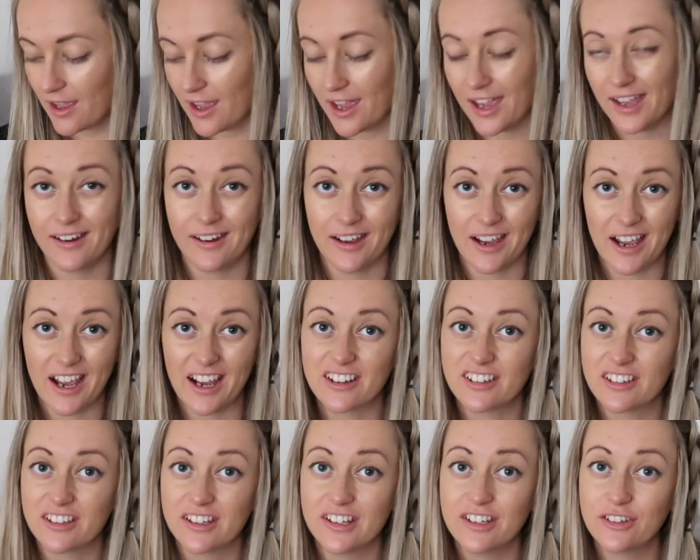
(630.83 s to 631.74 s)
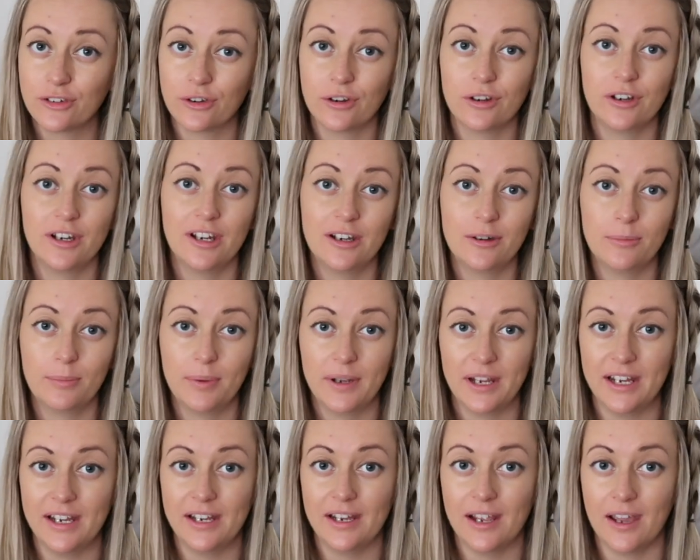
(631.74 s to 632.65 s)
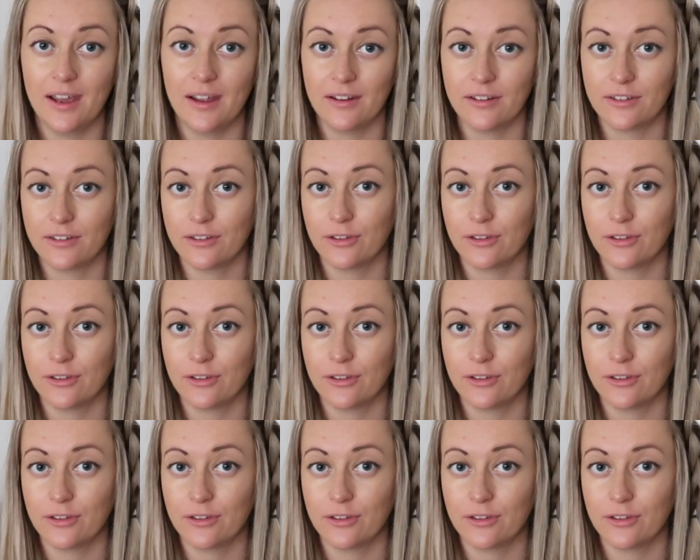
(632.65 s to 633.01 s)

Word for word: and I actually don't need to pee yet,